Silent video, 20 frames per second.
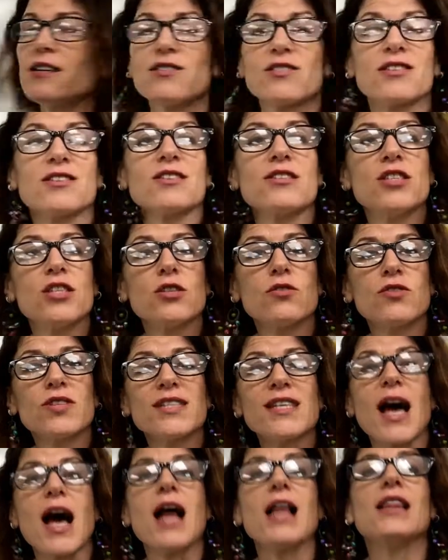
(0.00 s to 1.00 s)
is going to
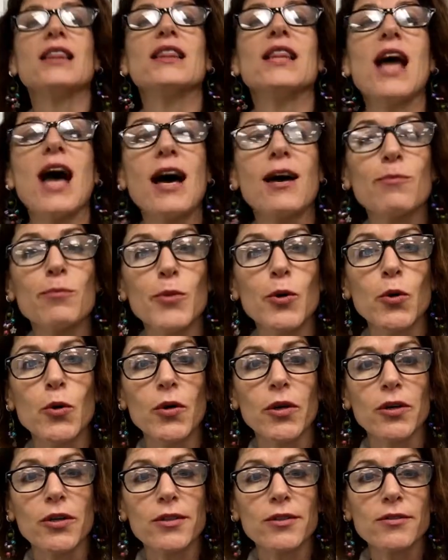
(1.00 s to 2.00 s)
decrease a lot
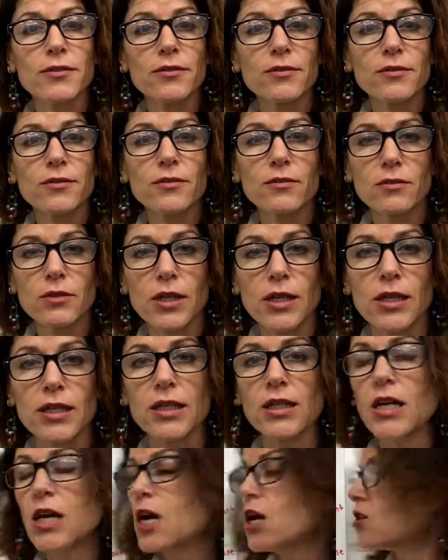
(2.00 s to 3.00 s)
more.
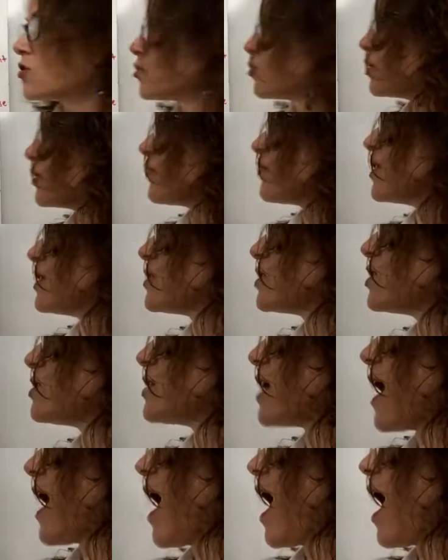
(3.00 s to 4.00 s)
Okay? So if this
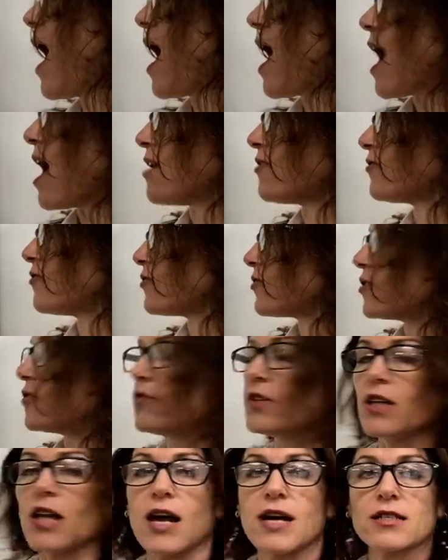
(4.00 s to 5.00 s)
is half the
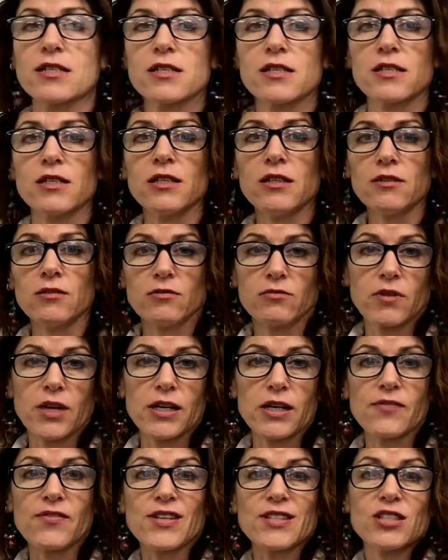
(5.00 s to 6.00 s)
velocity,
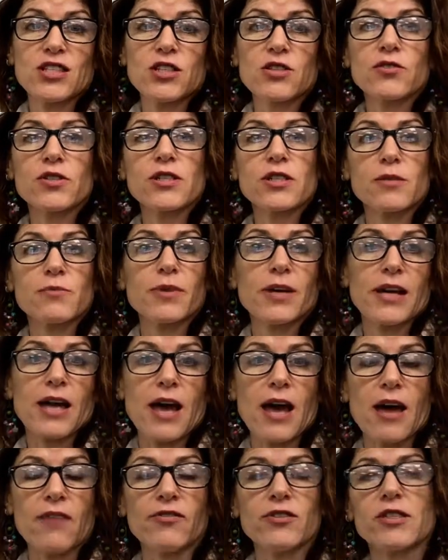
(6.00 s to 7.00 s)
right? If I decrease it by
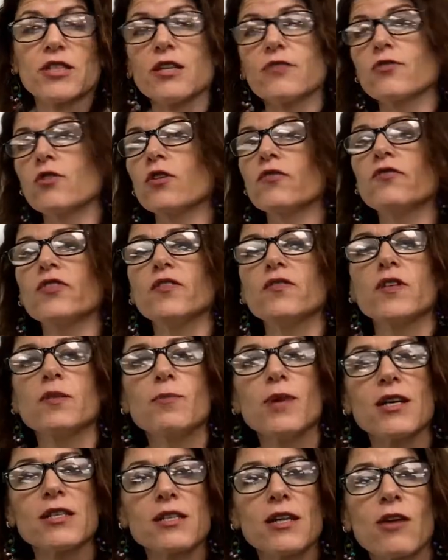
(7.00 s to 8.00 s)
half, instead of going 50
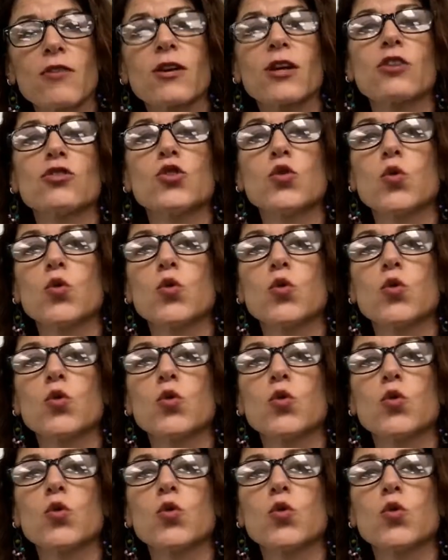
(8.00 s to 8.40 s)
miles an hour, I go